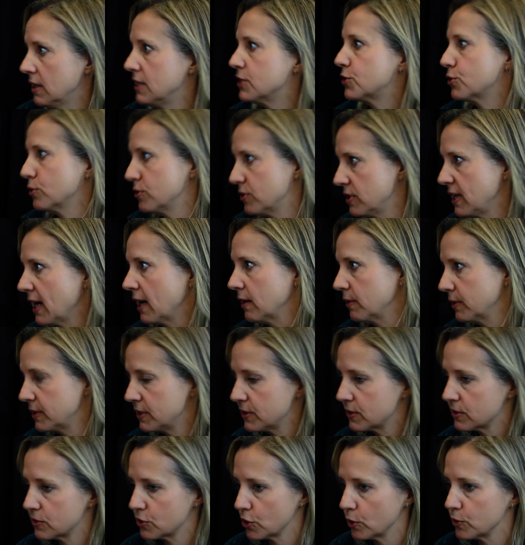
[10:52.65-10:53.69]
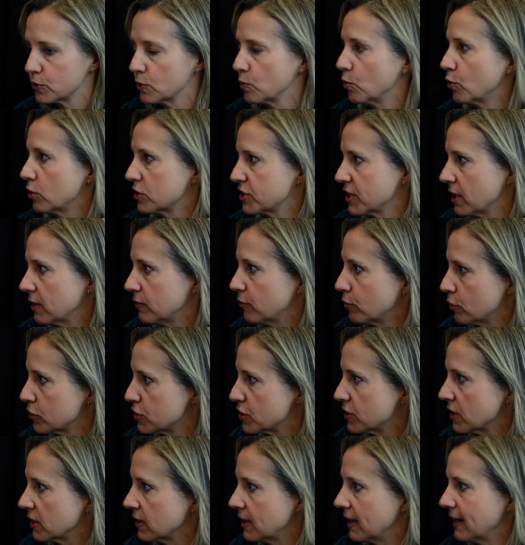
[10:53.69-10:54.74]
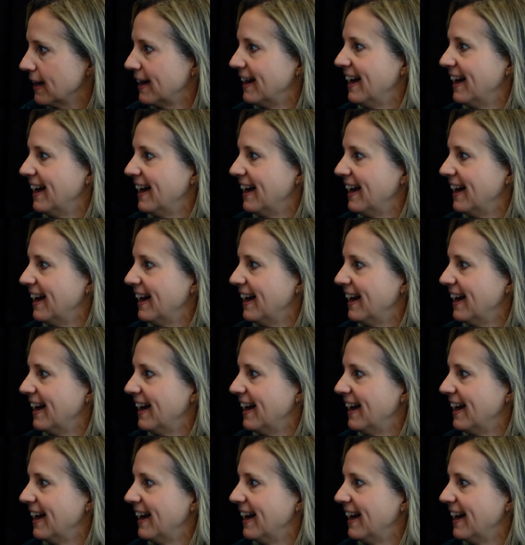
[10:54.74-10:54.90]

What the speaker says: He's chosen War Child, fortunately.